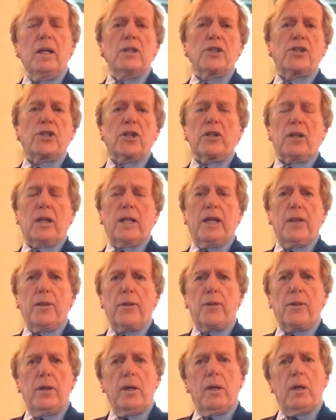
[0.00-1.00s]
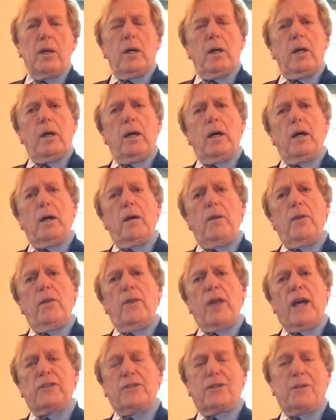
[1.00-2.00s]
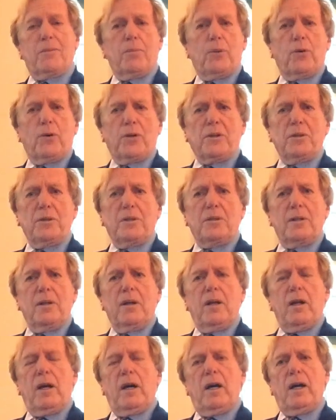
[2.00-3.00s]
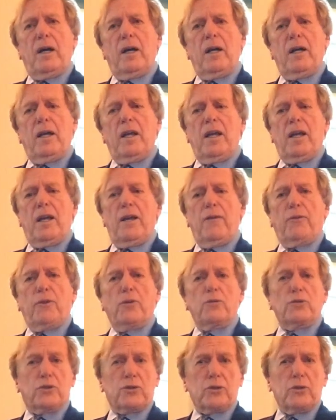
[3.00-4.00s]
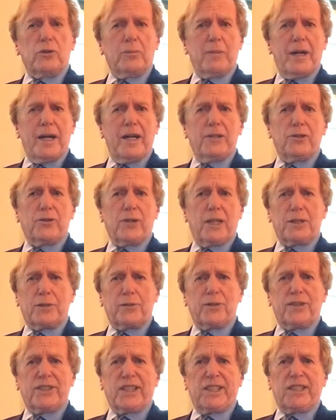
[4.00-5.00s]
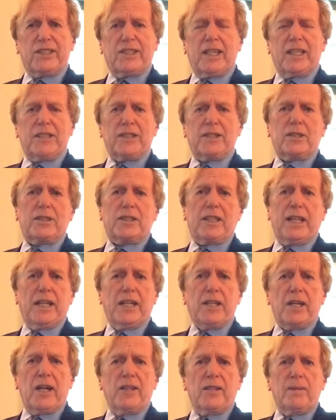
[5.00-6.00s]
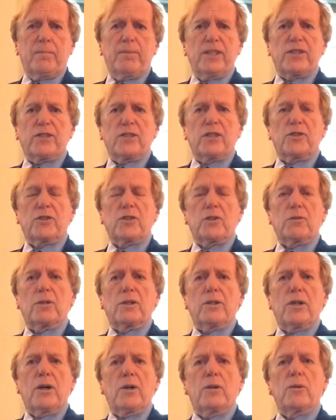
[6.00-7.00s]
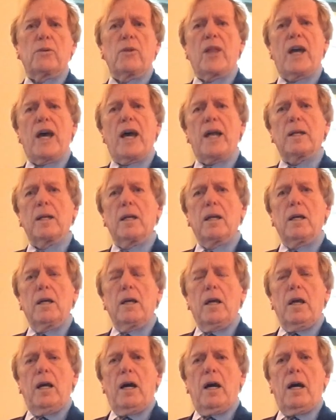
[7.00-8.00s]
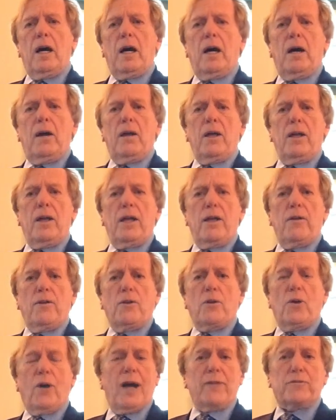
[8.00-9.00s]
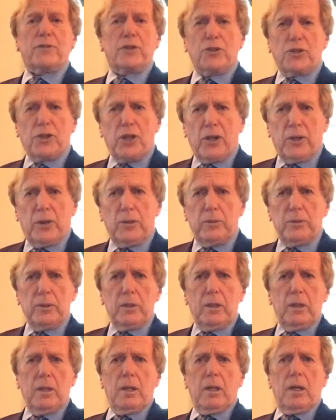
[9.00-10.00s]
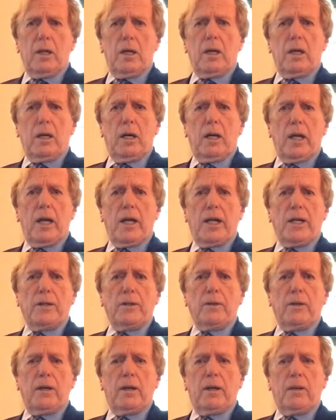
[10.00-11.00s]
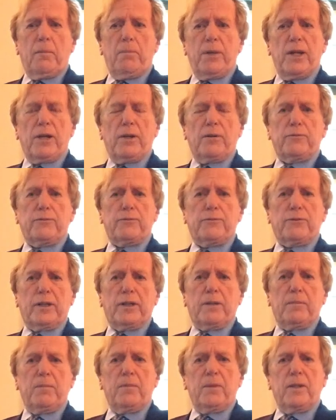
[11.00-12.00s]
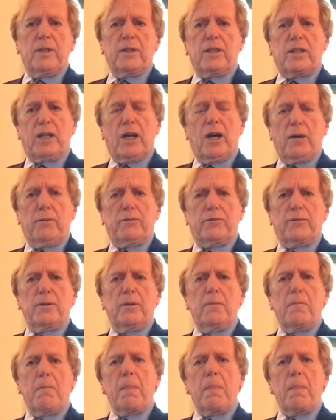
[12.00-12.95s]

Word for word: Shirt length, that's important. if you saw my Dress for Success, Getting Down to Business, you will know that uh, it, you have to show uh, a, a, bit of uh, cuff,